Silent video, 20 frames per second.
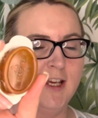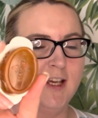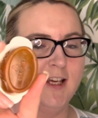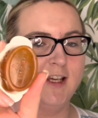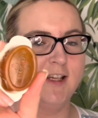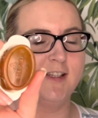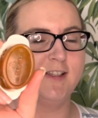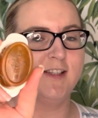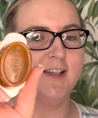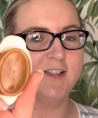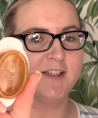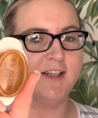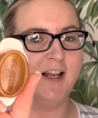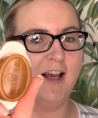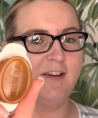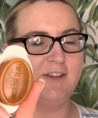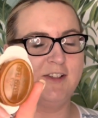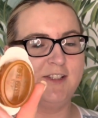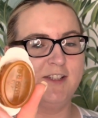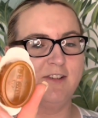It doesn't
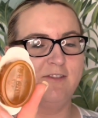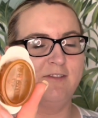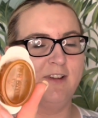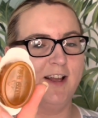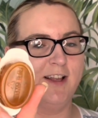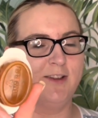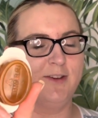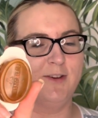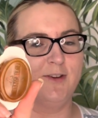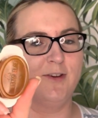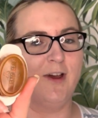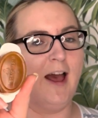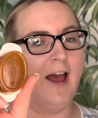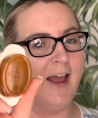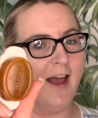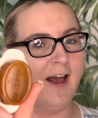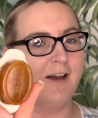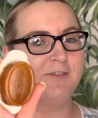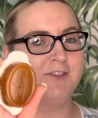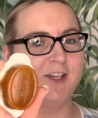have a Syn value. I
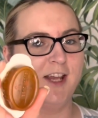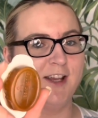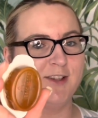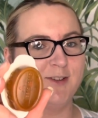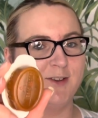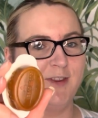have checked